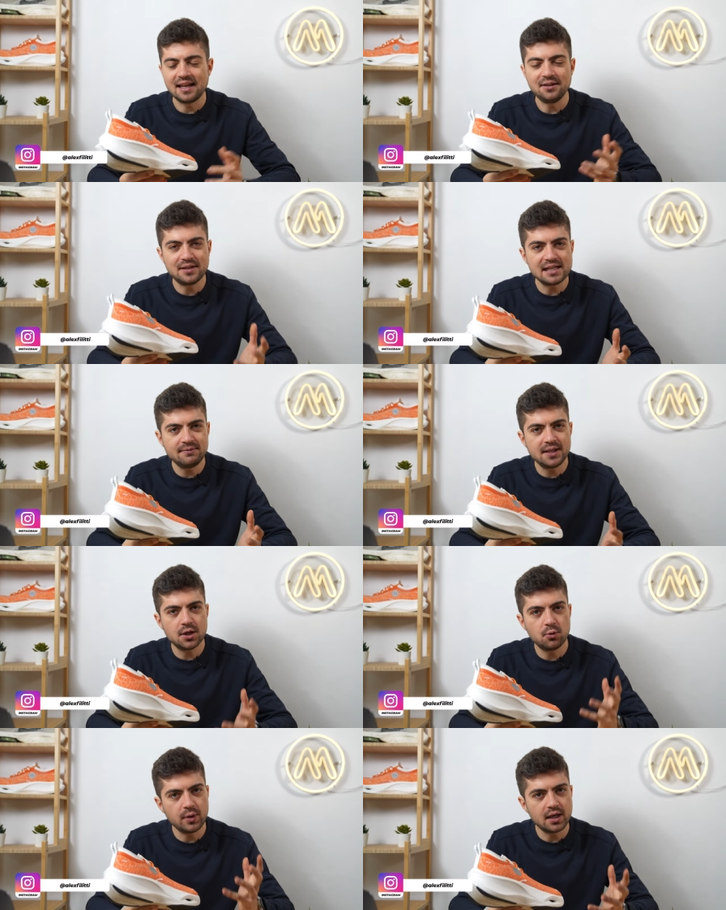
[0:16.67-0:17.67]
and in today's
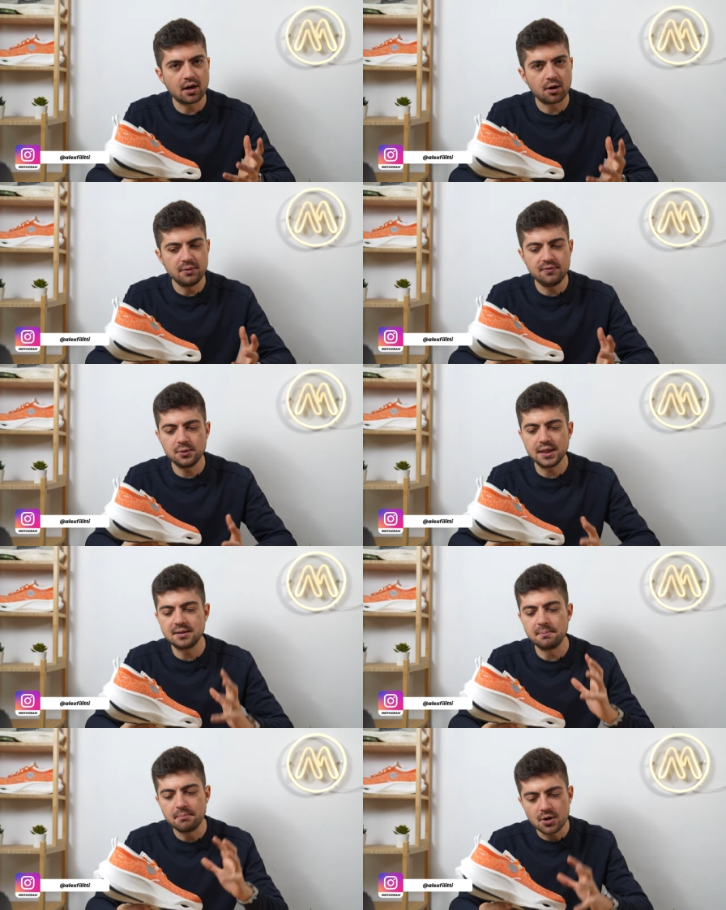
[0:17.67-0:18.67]
video we are reviewing
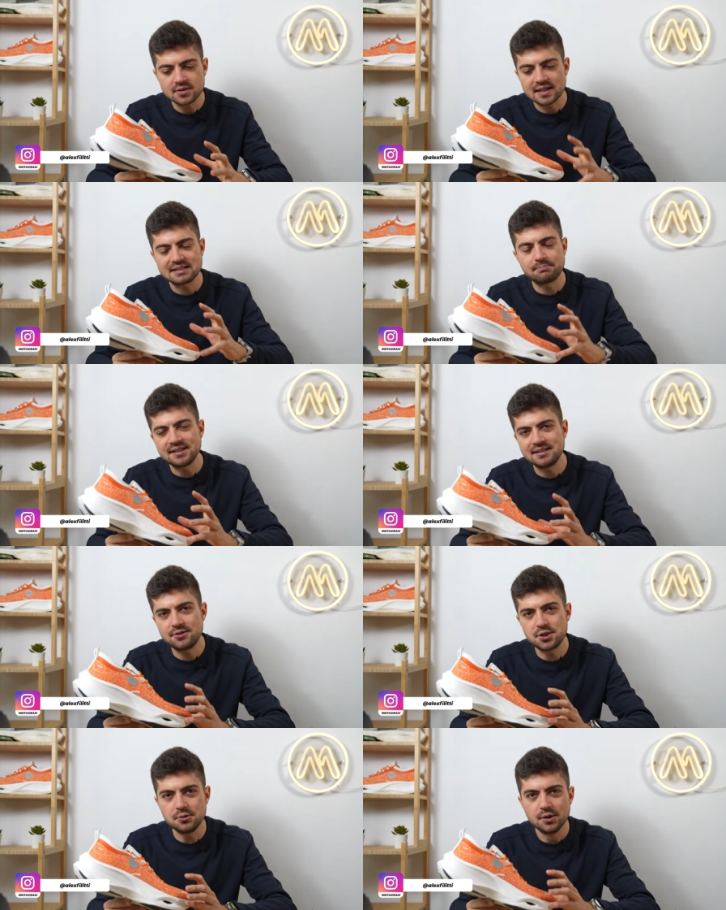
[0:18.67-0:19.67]
the most expensive
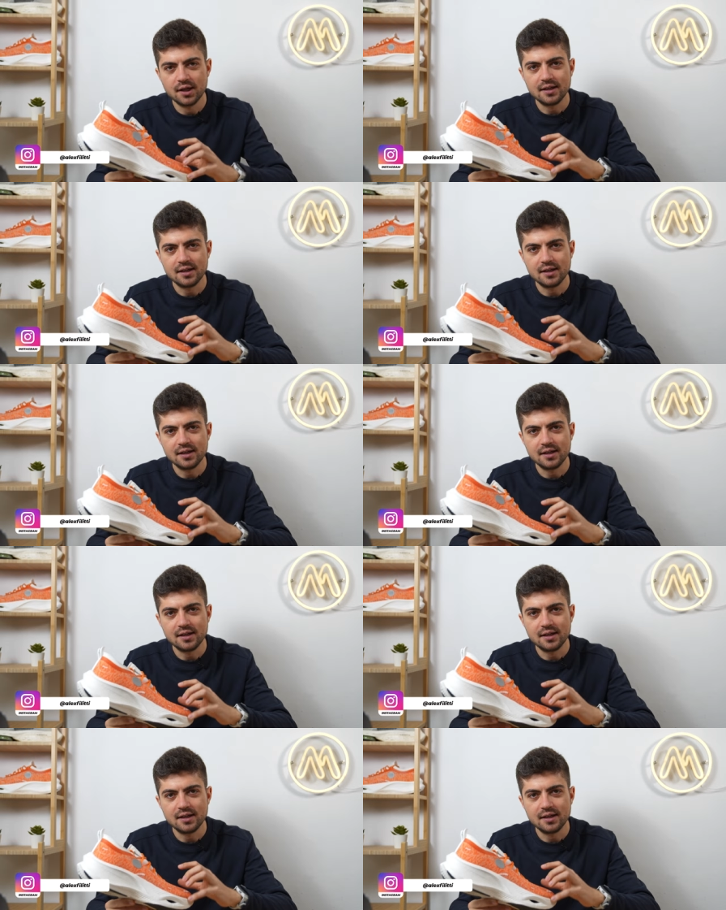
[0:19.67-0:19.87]
shoe